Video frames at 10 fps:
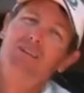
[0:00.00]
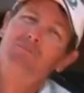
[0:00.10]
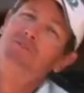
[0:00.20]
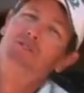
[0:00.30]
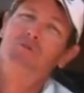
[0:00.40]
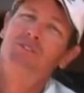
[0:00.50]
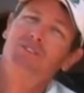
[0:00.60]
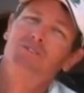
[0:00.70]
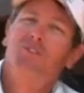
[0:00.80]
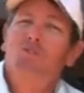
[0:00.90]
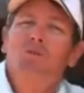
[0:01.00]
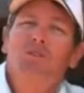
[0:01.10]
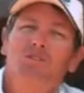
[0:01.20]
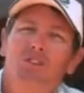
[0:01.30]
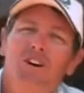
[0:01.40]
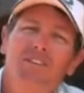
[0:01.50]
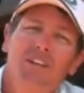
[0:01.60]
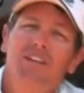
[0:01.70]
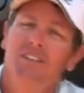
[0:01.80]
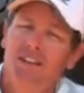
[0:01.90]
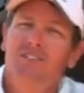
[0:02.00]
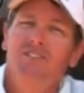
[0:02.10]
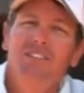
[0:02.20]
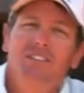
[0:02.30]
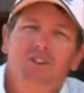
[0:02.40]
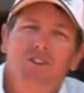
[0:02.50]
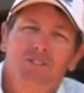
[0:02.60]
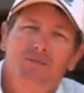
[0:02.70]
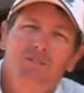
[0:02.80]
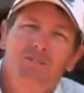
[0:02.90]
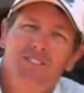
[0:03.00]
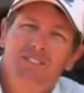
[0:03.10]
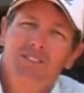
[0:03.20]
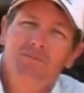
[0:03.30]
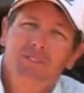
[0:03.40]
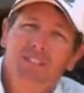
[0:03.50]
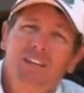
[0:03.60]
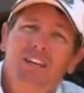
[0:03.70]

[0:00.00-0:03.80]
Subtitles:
performance of your four-wheel drive, go and see the guys at Roo Systems,